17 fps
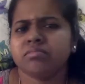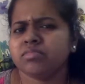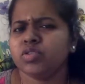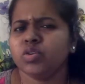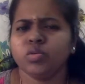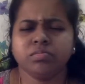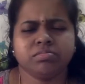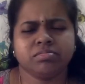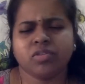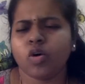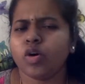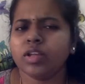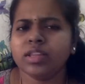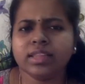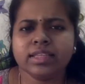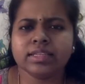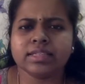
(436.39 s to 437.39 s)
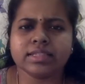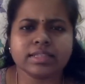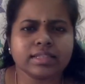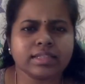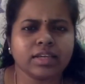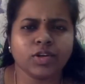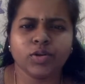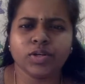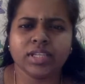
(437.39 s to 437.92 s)
so all this,
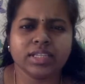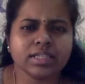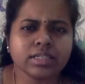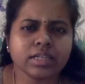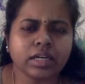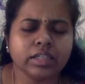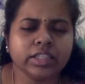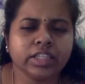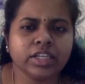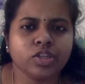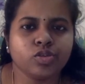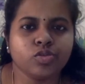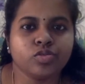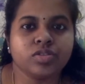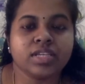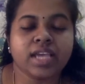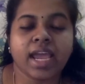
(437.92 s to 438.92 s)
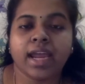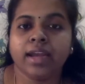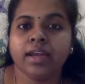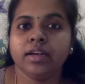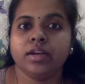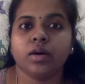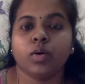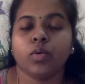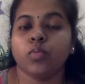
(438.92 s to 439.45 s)
this continues.
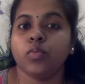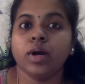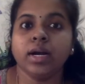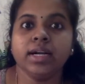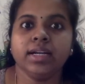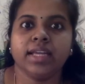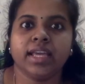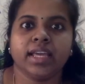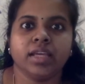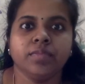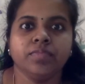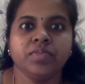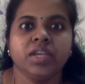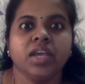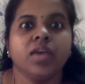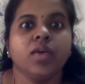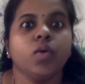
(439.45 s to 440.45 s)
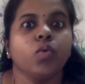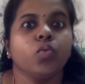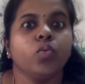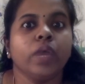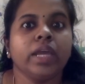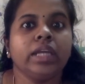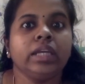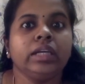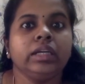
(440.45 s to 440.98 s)
And one day
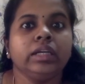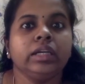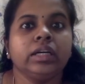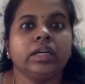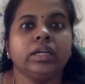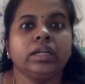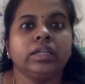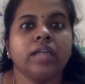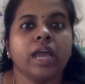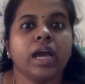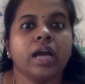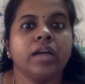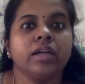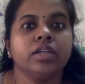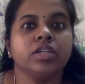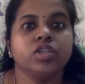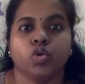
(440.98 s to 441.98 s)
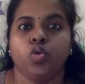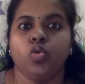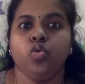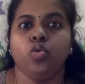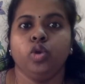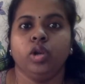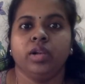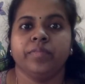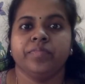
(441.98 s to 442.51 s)
when they are at school